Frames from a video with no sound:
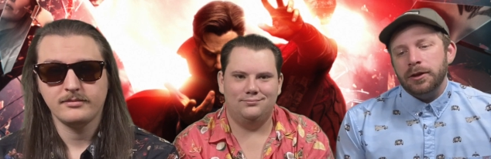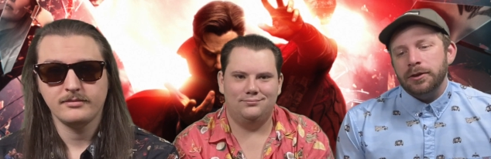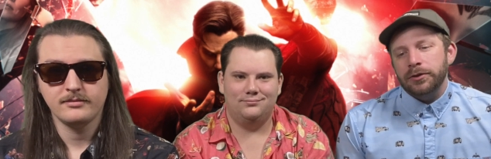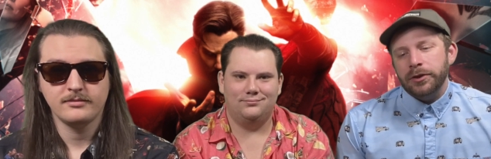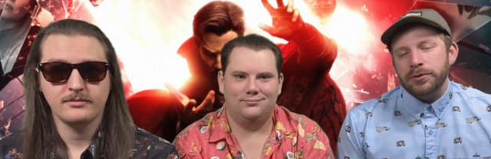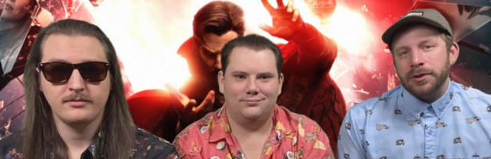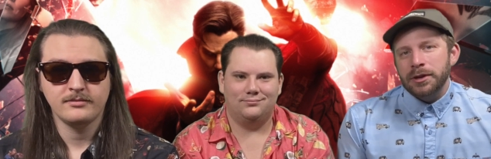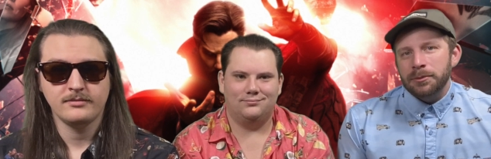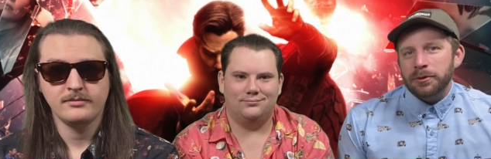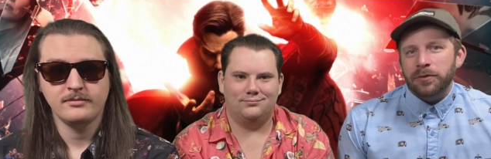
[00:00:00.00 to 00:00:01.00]
Speaker 1: on those. But
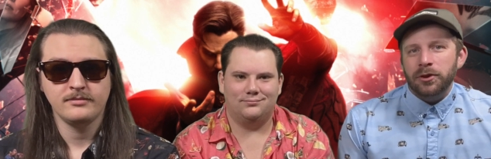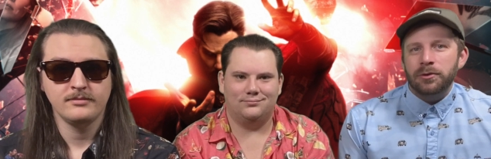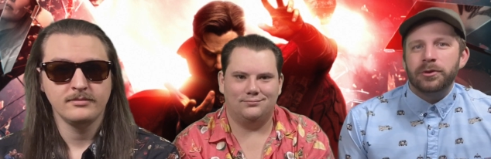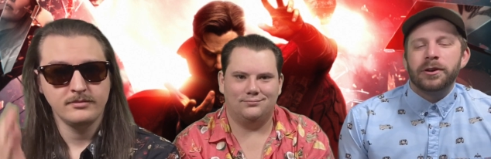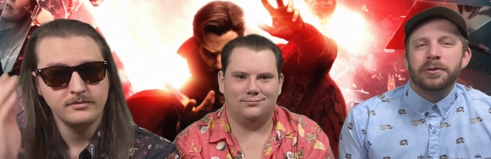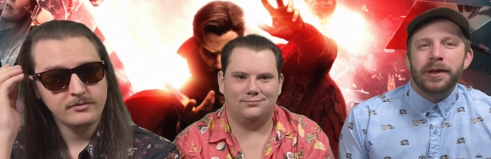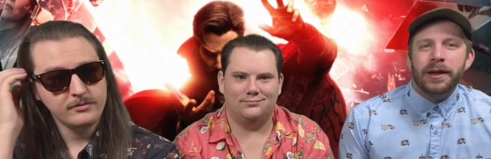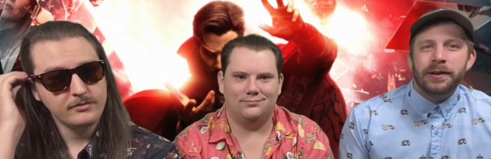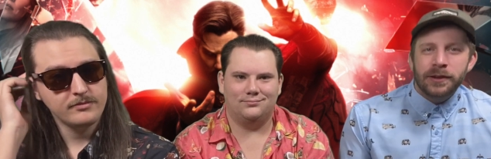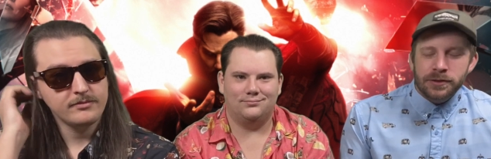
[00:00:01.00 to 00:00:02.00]
if you don't want to do
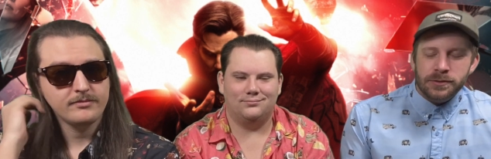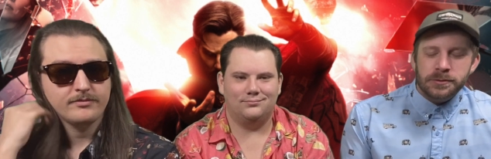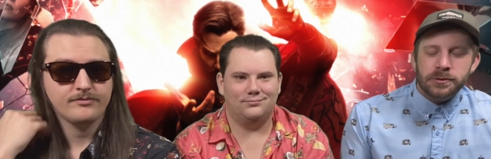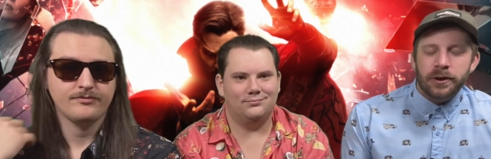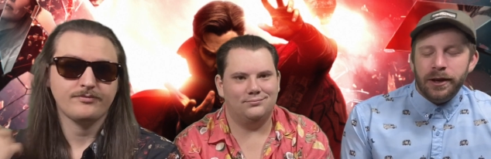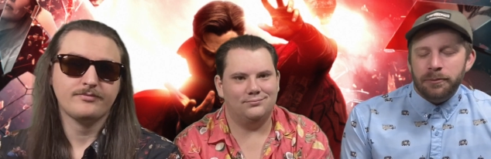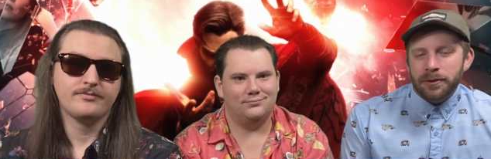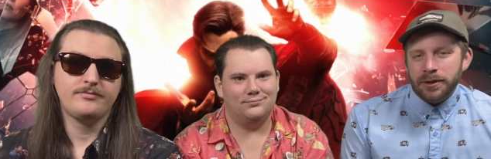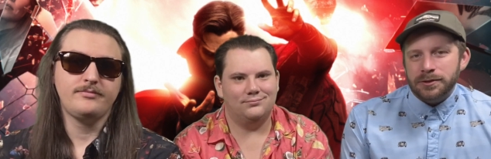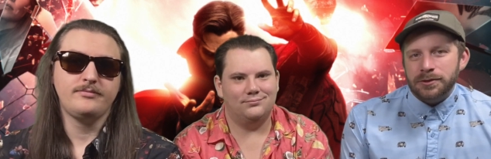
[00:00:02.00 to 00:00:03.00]
that, subscribe because
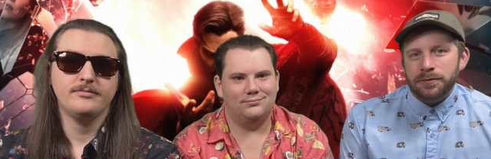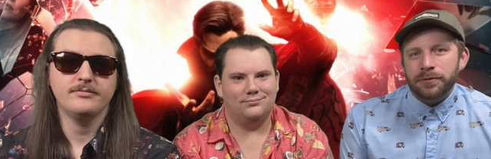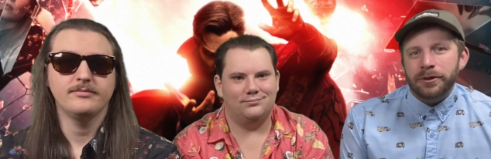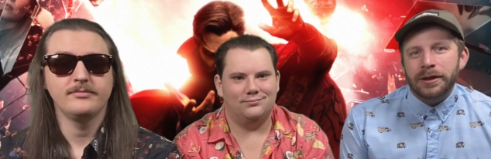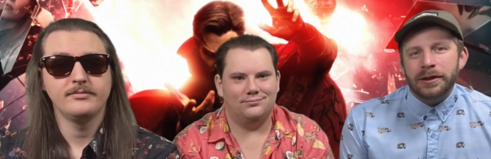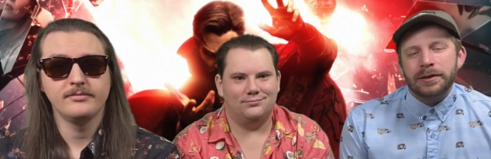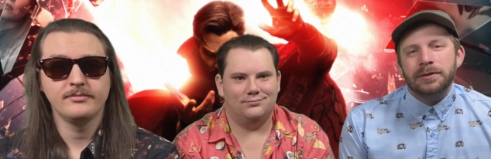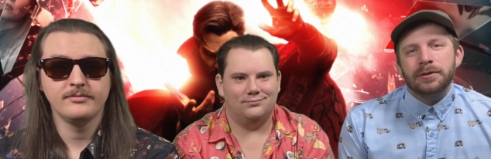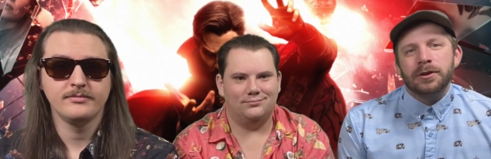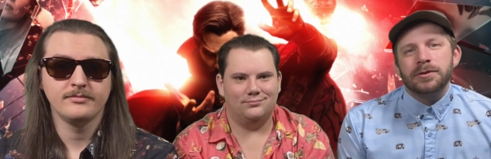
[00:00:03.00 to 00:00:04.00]
it's free and it
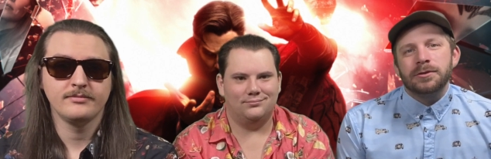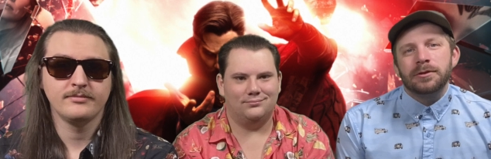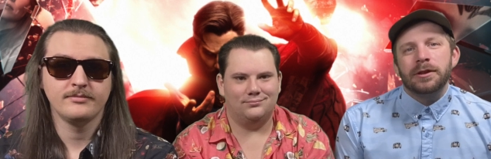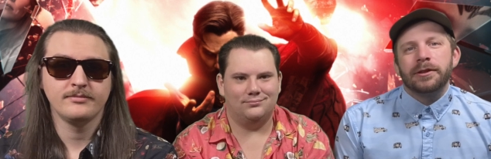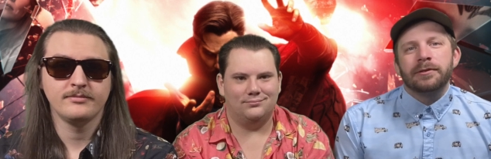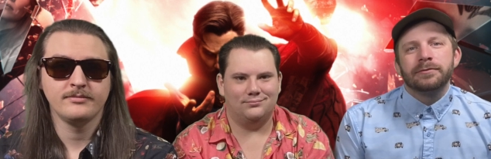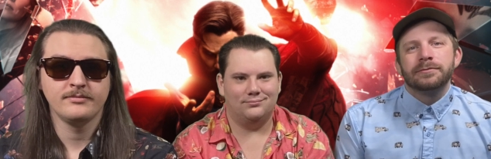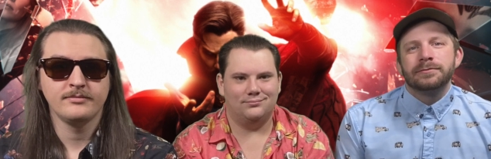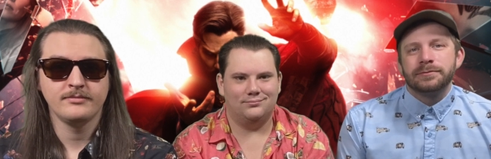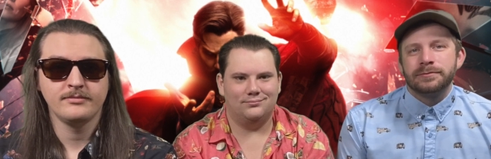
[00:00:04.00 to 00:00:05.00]
costs you nothing.
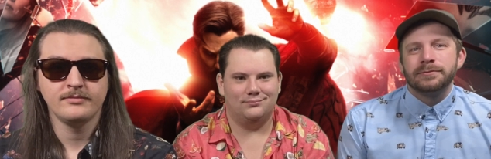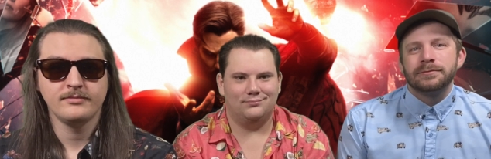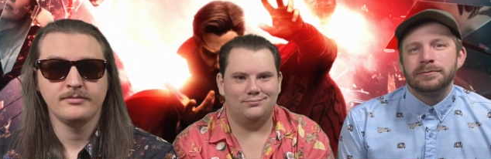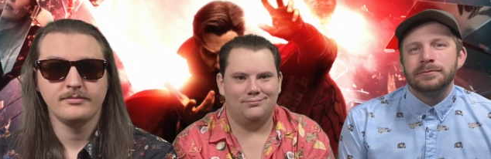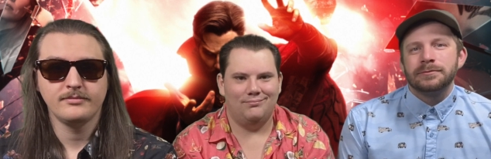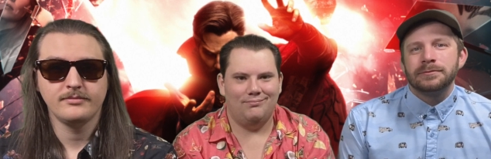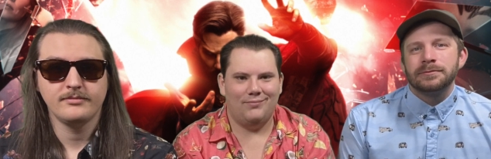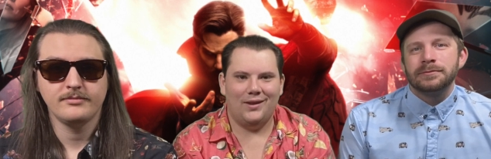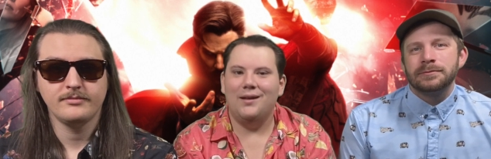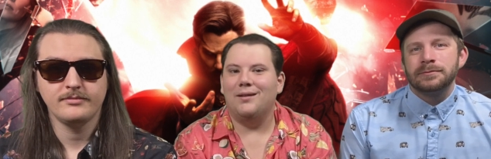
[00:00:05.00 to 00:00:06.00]

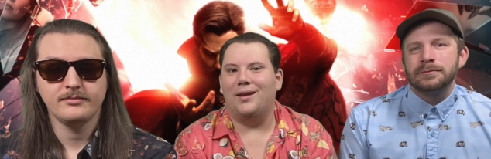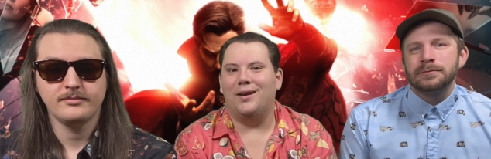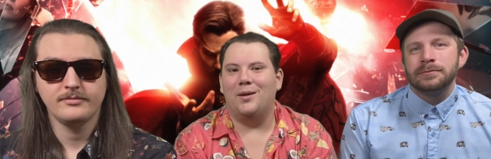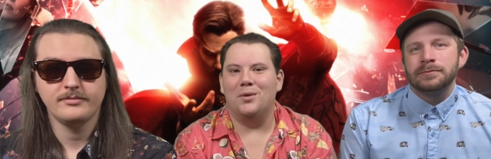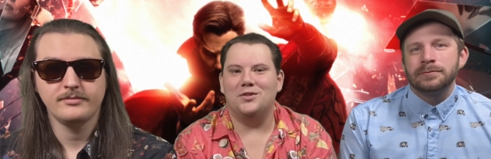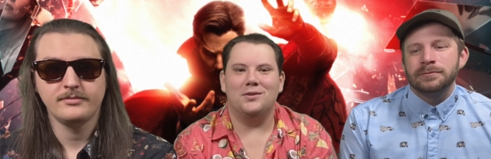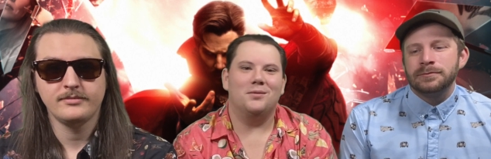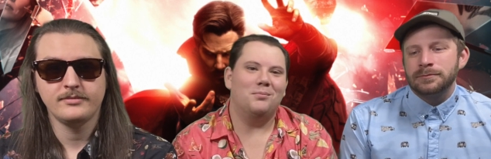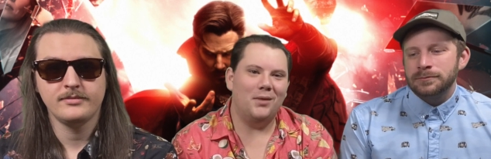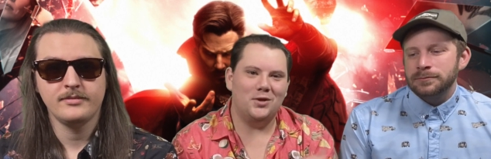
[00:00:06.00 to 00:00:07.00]
Speaker 2: Like Nate mentioned,
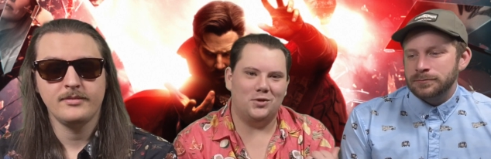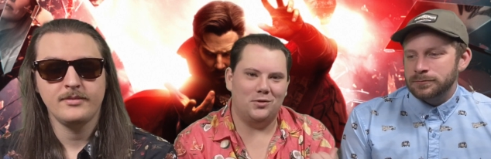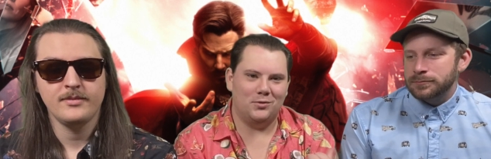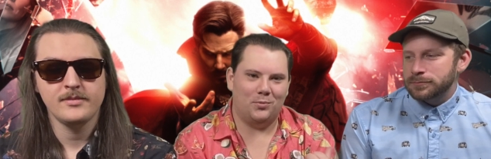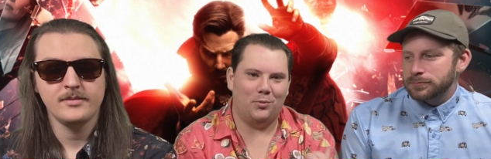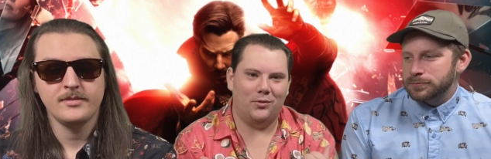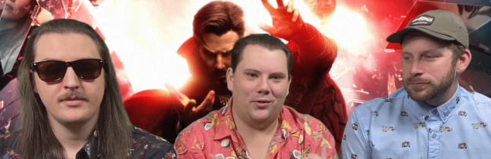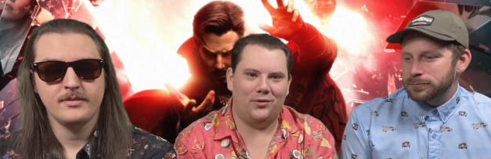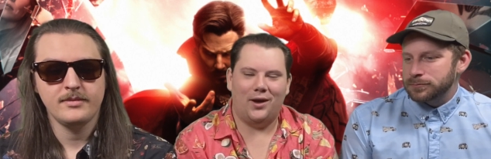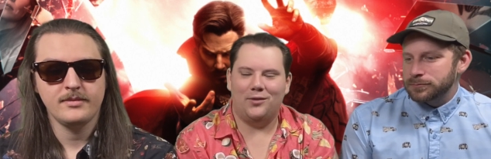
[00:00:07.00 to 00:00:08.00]
make sure you support these
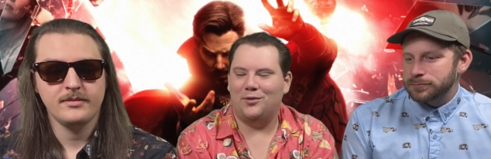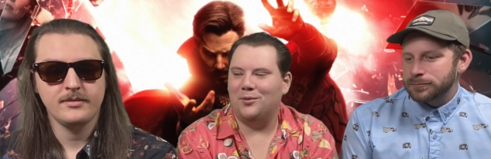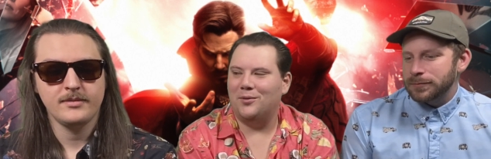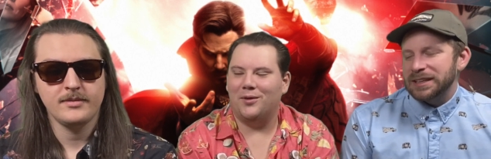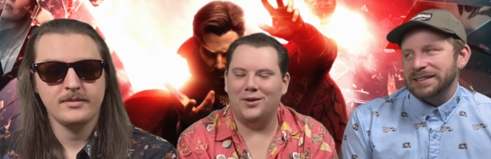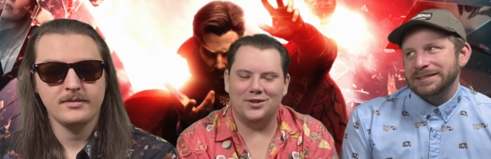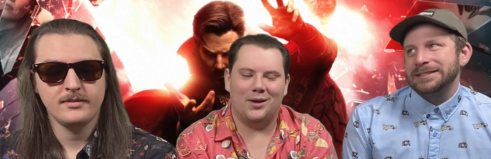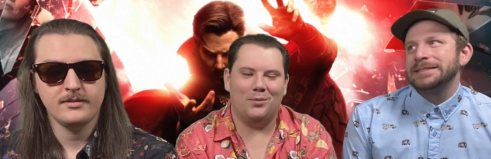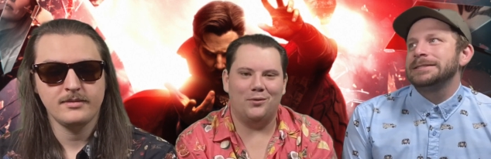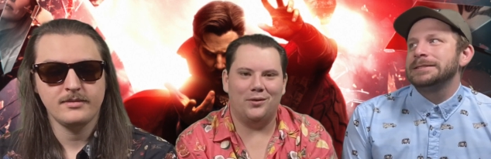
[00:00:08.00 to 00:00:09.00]
guys. They're doing a great job
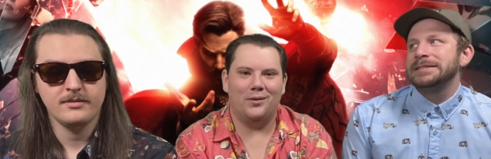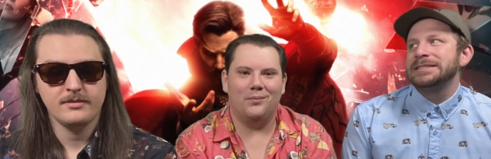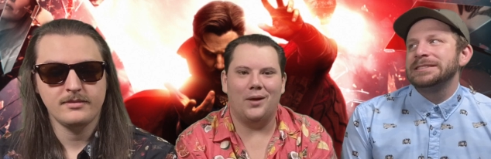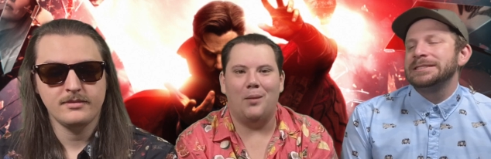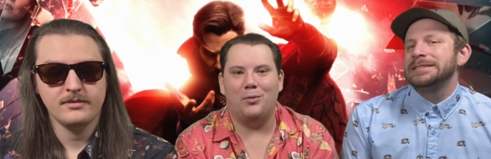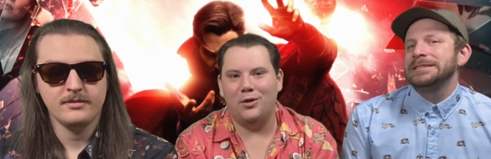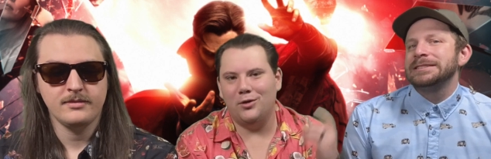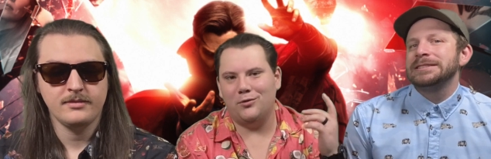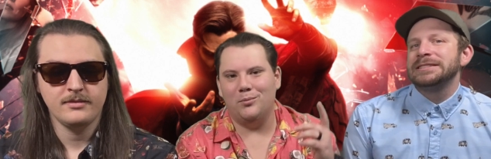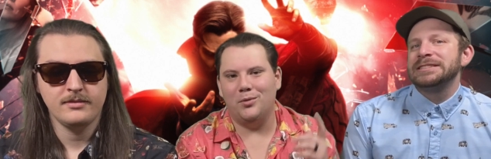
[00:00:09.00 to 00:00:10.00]
over here. I'm Chris
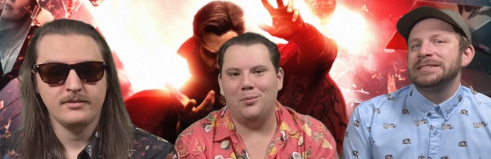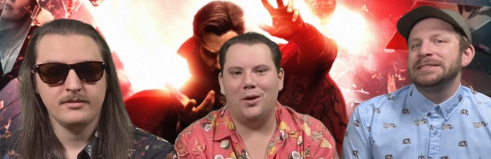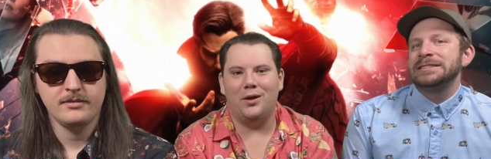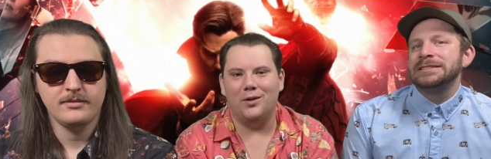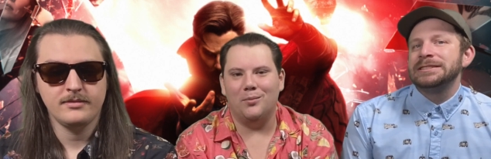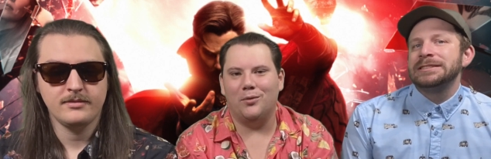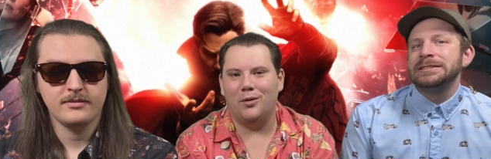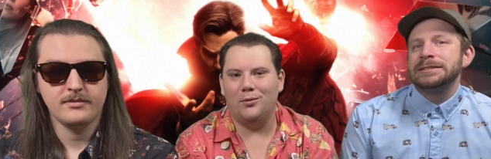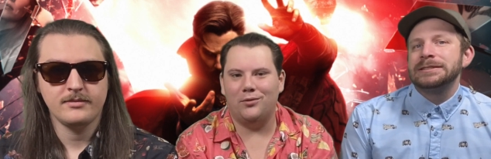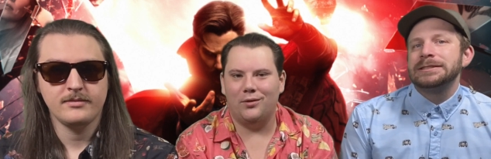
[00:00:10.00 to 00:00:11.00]
from Beer Bacon and
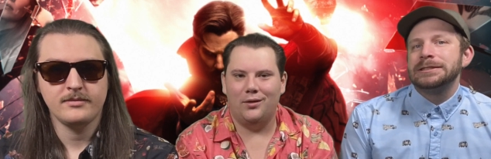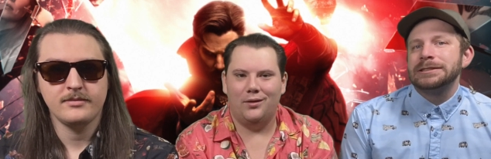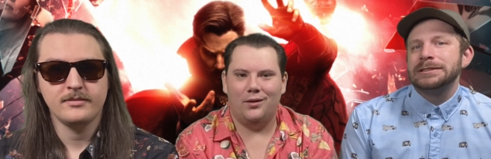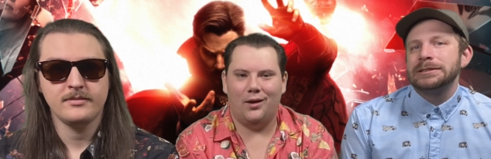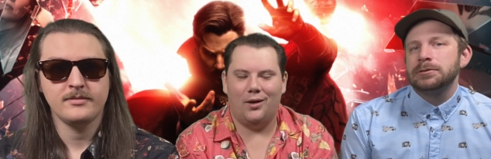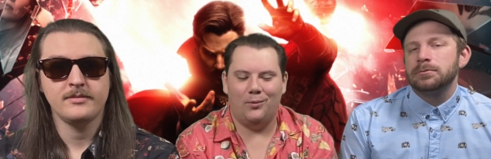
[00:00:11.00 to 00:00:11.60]
Bros. Uh, we